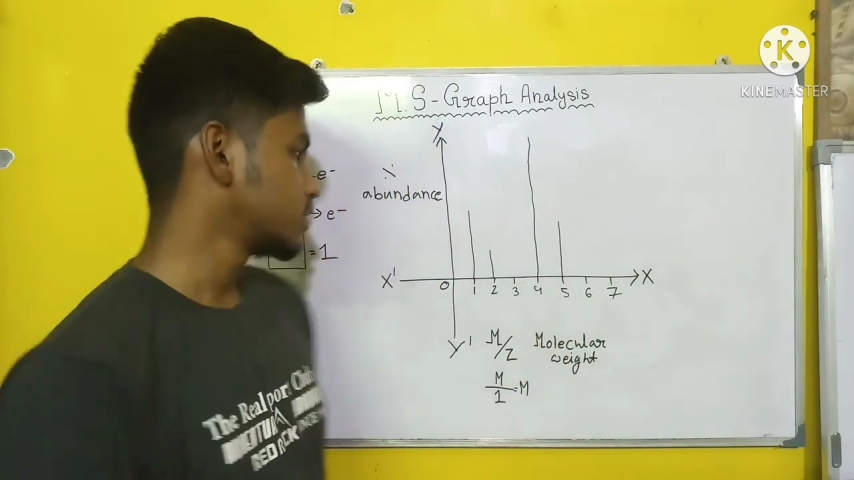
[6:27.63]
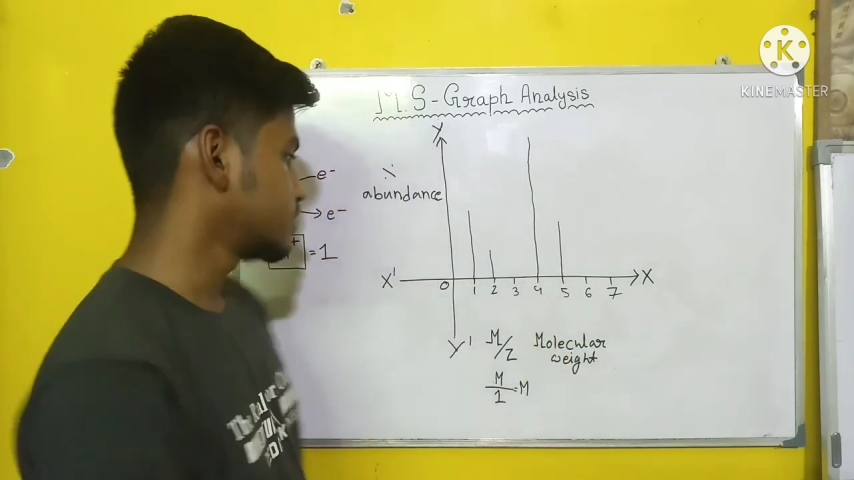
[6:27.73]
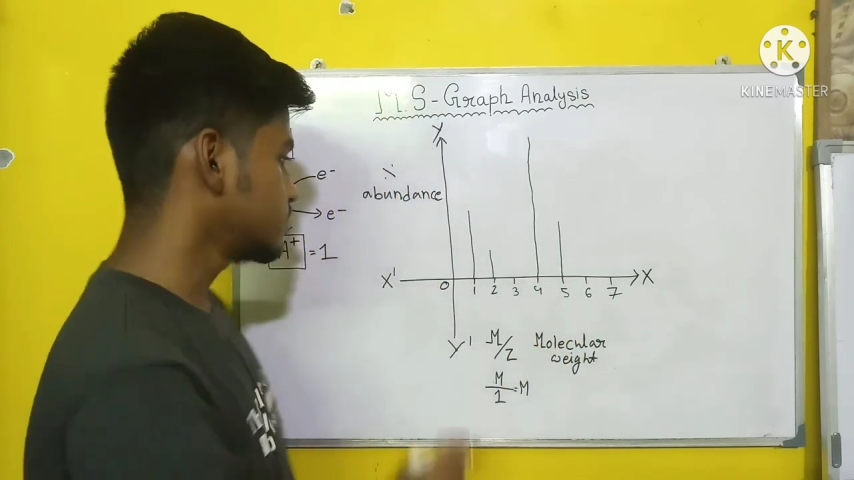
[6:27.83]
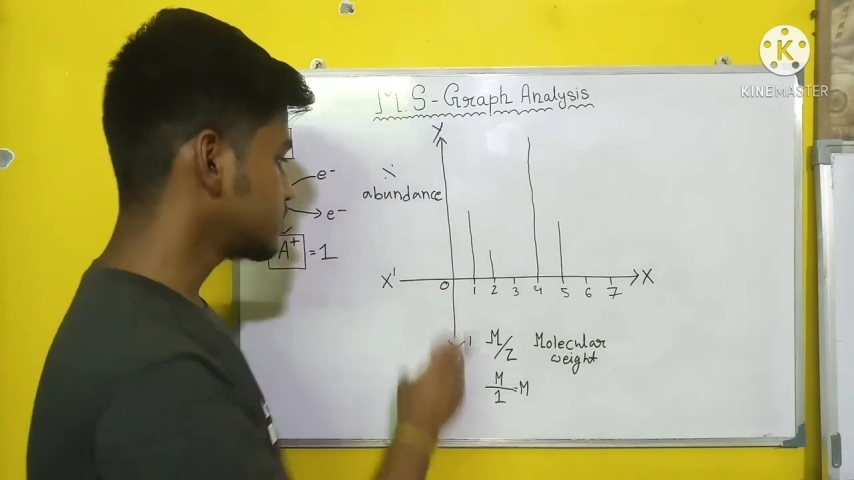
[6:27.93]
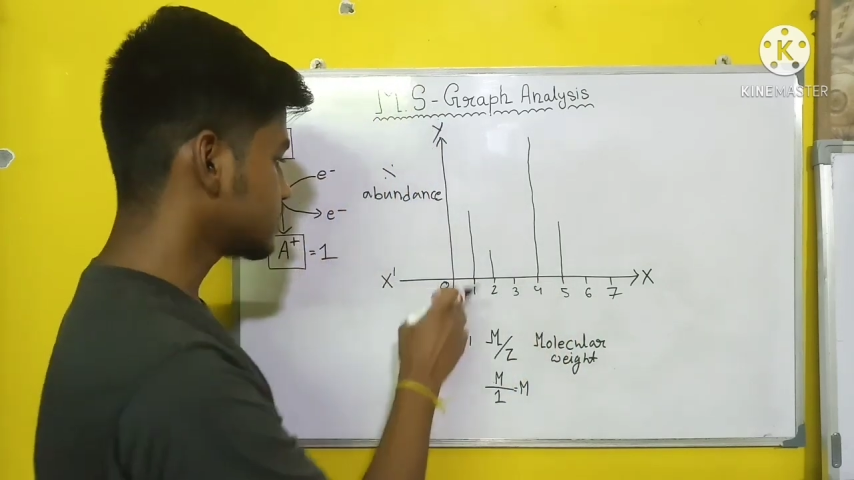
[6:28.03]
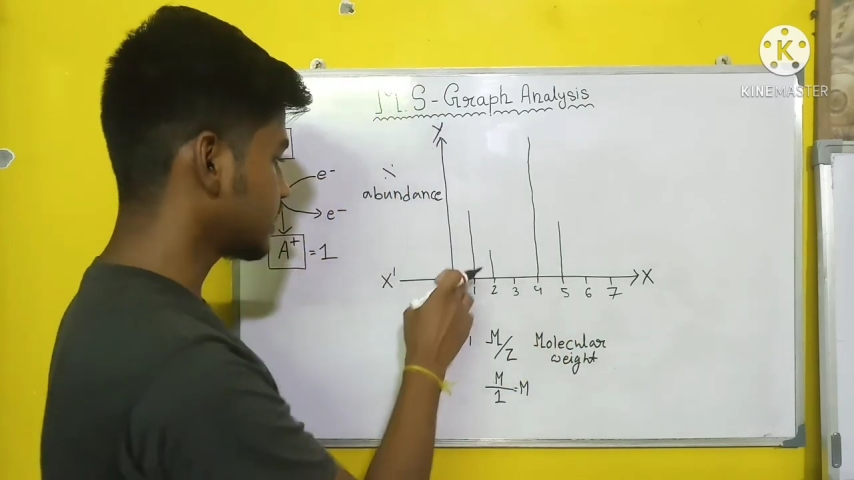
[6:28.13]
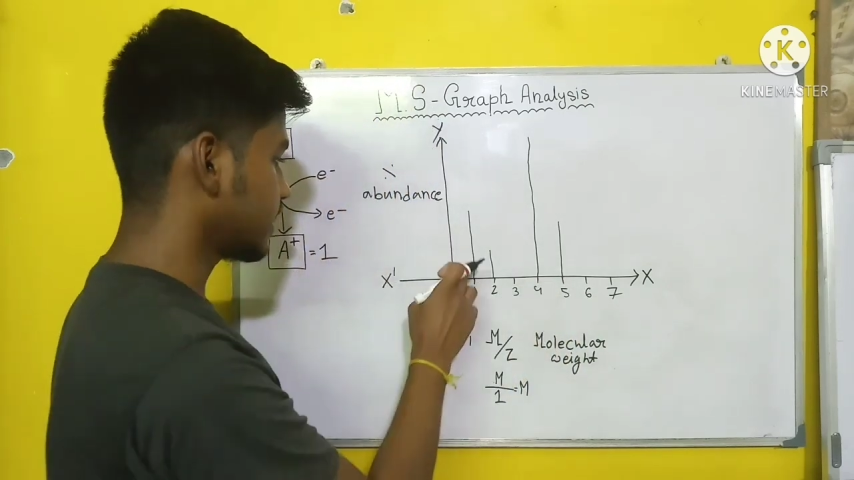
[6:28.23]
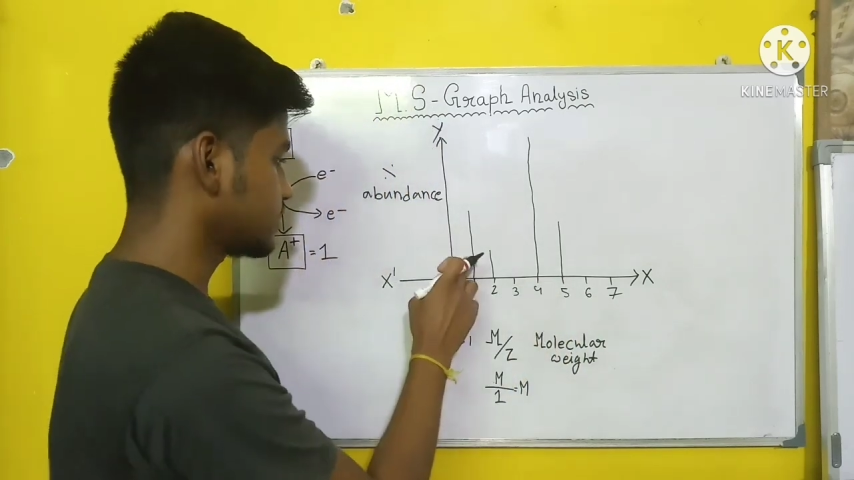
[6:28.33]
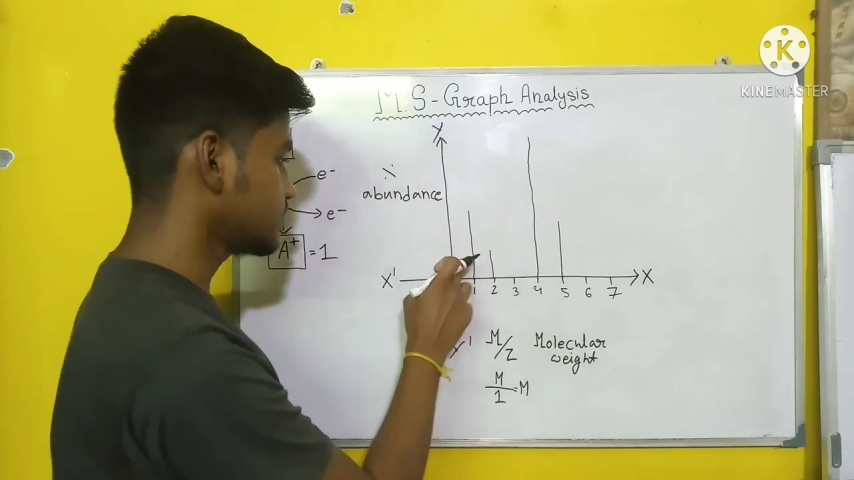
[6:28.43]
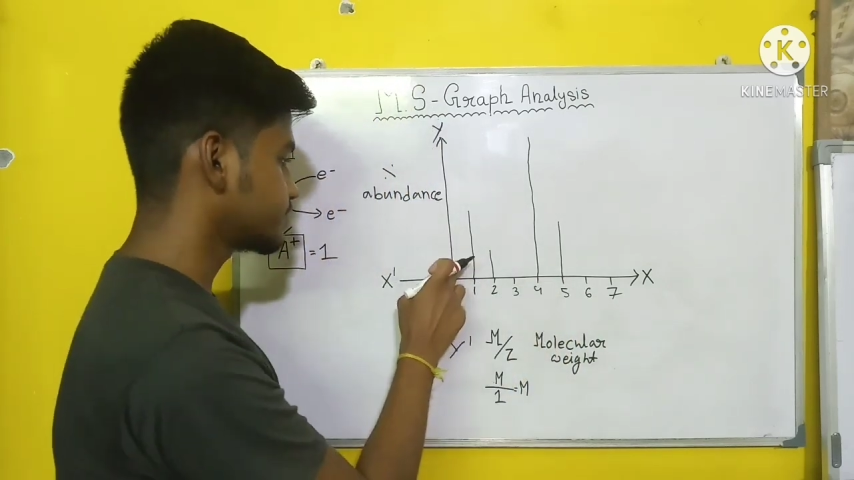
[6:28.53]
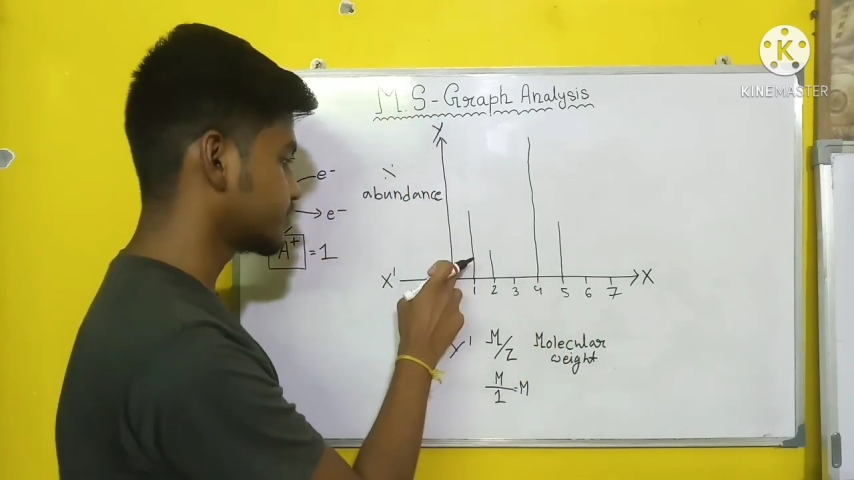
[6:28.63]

This line is